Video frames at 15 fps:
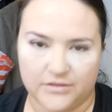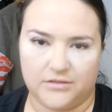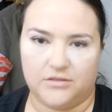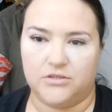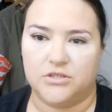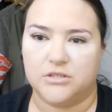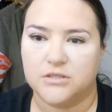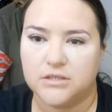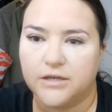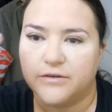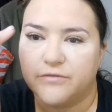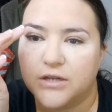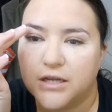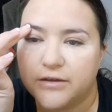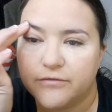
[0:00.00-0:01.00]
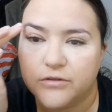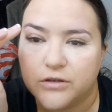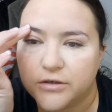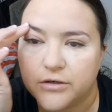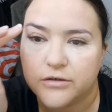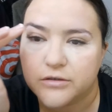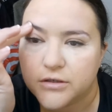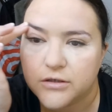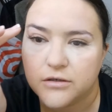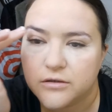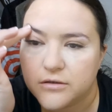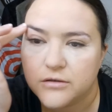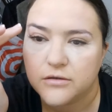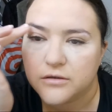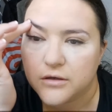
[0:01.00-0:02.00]
this is just stuff that I've learned
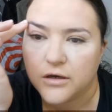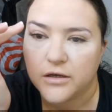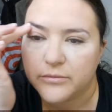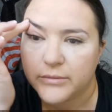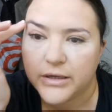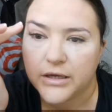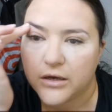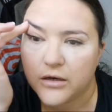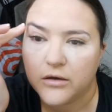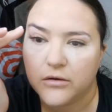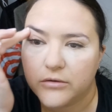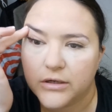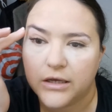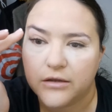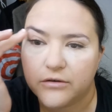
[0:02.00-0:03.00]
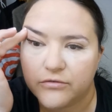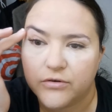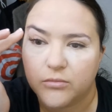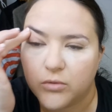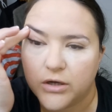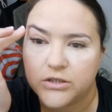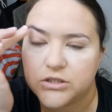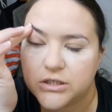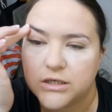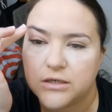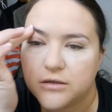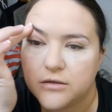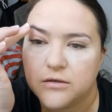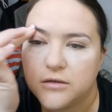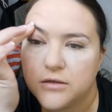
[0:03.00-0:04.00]
on my own and from watching
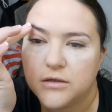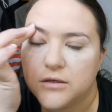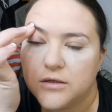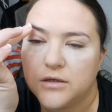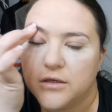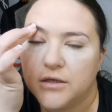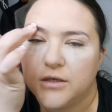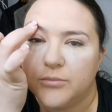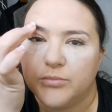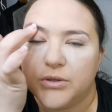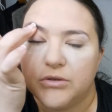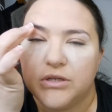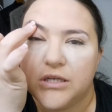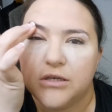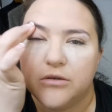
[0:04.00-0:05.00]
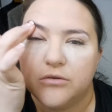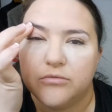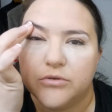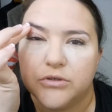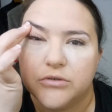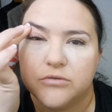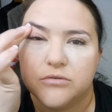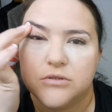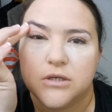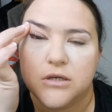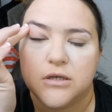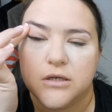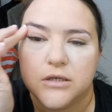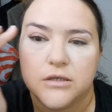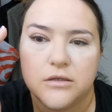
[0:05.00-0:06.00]
beauty gurus
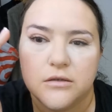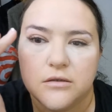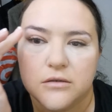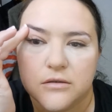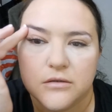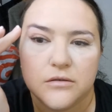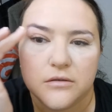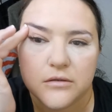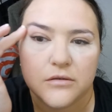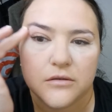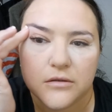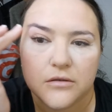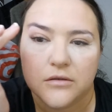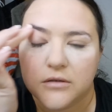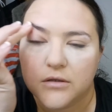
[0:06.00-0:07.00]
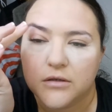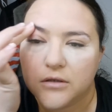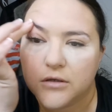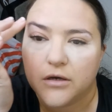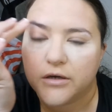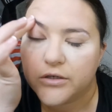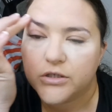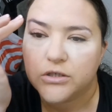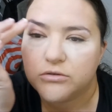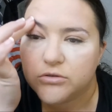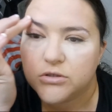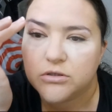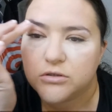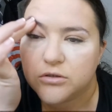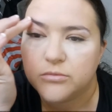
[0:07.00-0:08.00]
on
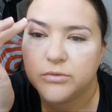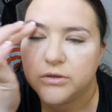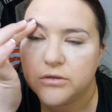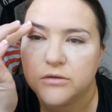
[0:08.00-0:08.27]
YouTube.